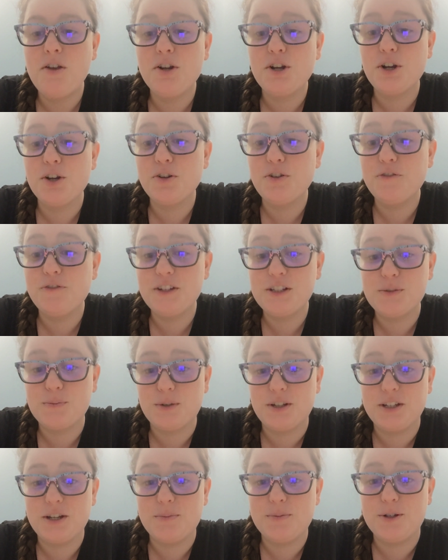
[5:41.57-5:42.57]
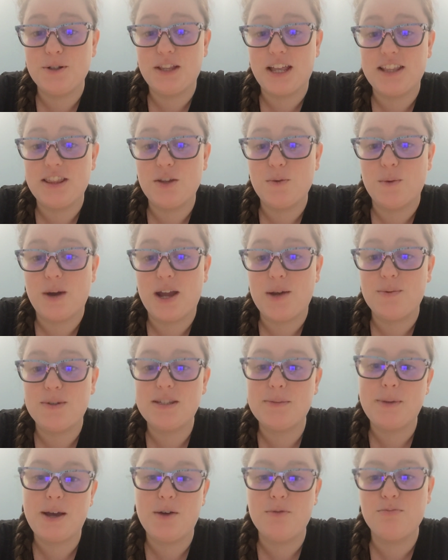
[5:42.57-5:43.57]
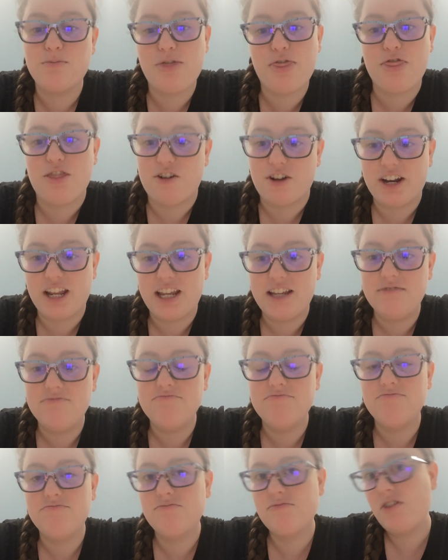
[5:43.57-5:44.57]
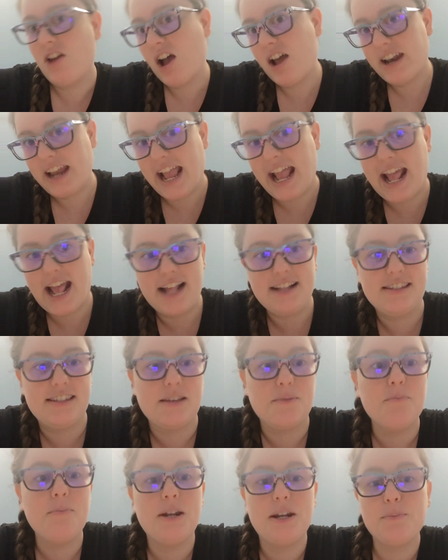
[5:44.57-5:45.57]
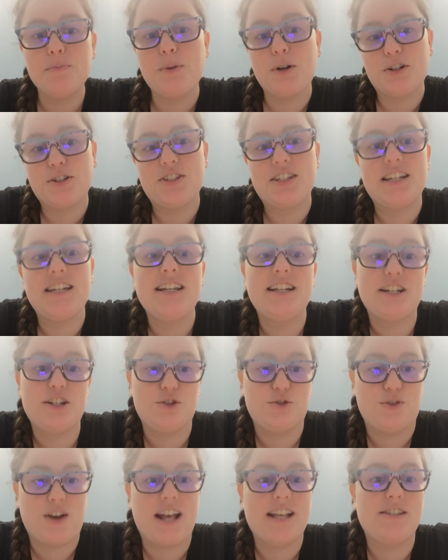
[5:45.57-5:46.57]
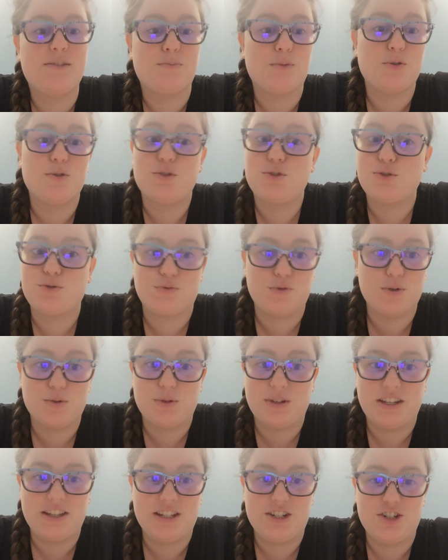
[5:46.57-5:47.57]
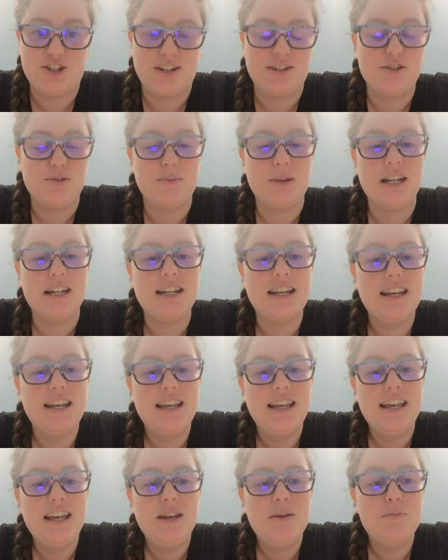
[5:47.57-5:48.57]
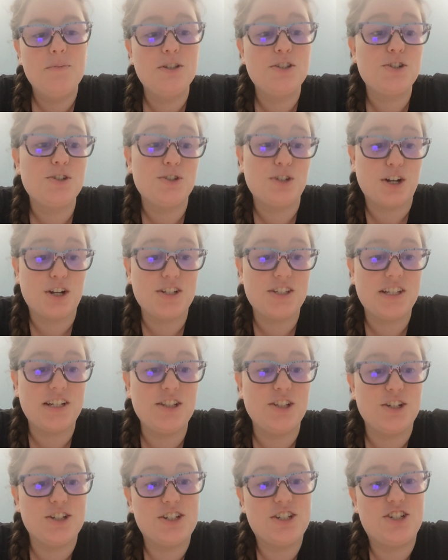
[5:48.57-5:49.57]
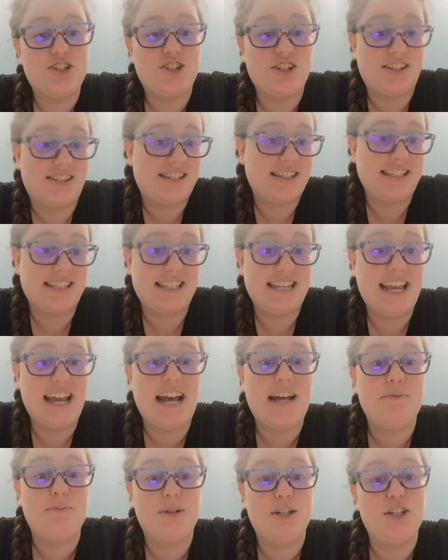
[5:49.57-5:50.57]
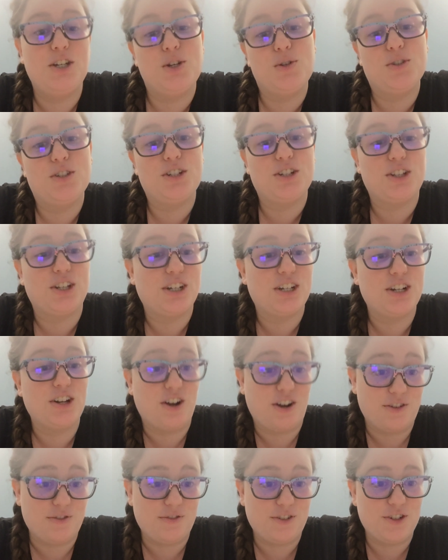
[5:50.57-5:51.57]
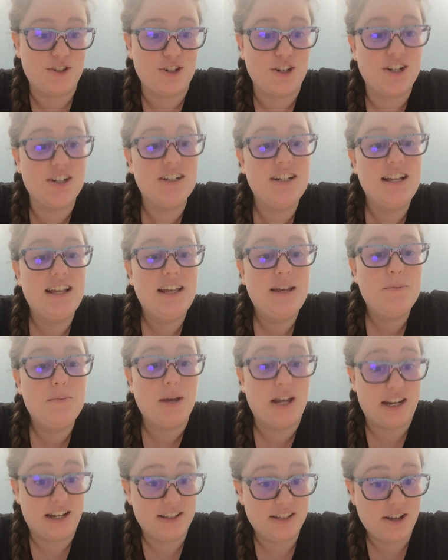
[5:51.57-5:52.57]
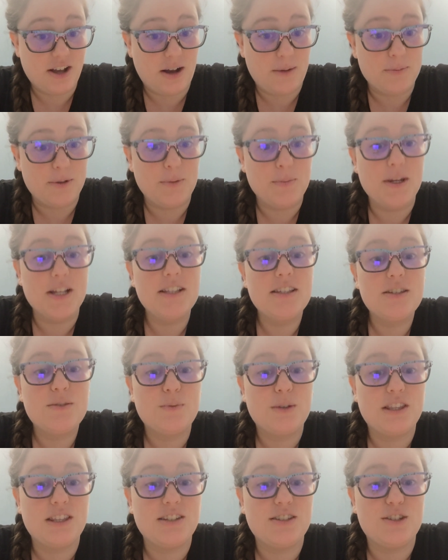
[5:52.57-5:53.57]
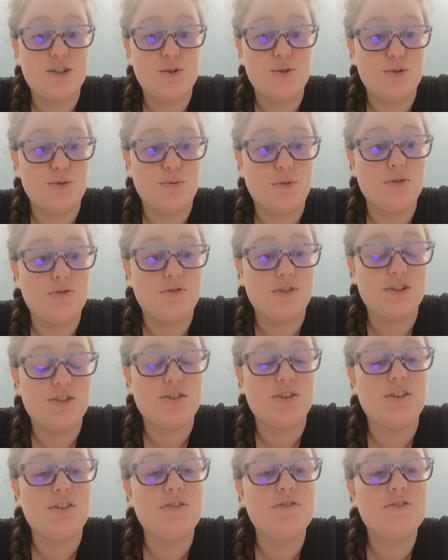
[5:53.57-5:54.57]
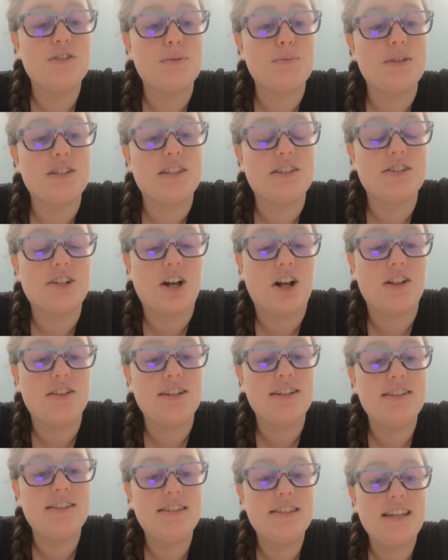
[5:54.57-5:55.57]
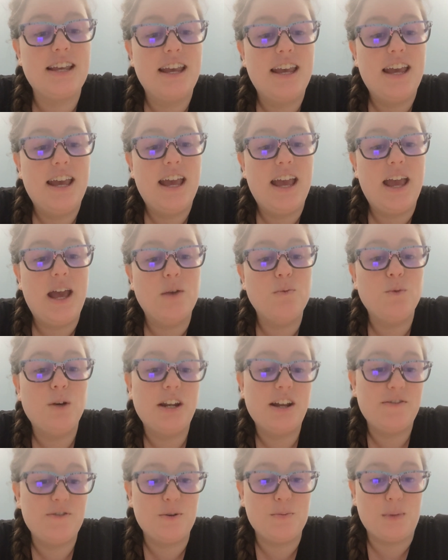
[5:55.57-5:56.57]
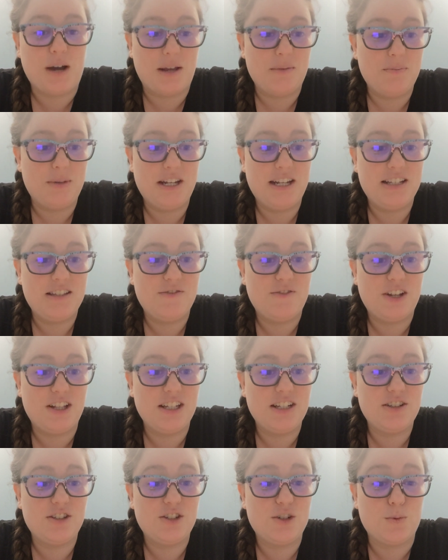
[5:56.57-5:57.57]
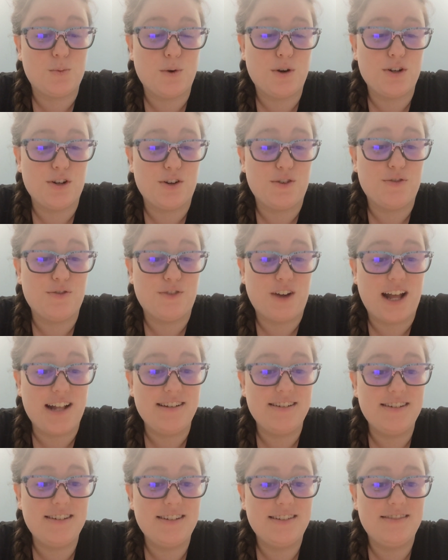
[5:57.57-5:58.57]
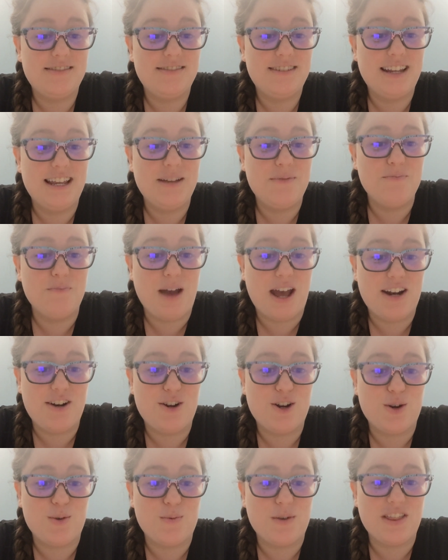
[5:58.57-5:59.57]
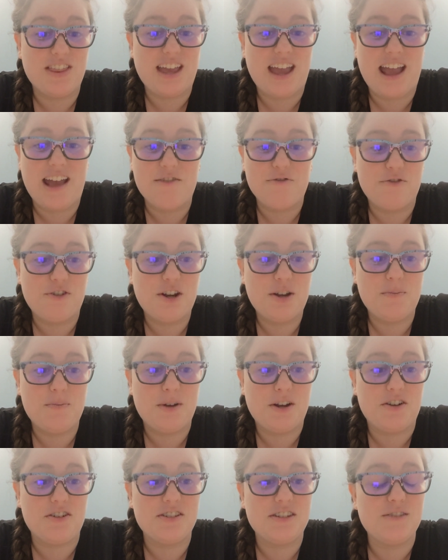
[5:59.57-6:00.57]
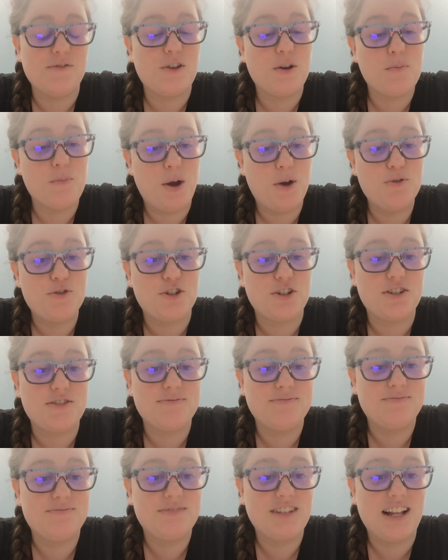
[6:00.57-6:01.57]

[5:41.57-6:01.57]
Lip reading: Colonel Fitzwilliam, who led the way, was about 30, not handsome, but in person and address most truly the gentleman. Mr. Darcy looked just as he had been used to look in Hertfordshire, paid his compliments with his usual reserve to Mrs. Collins, and whatever might be his feelings toward her friend, he met her with every appearance of composure.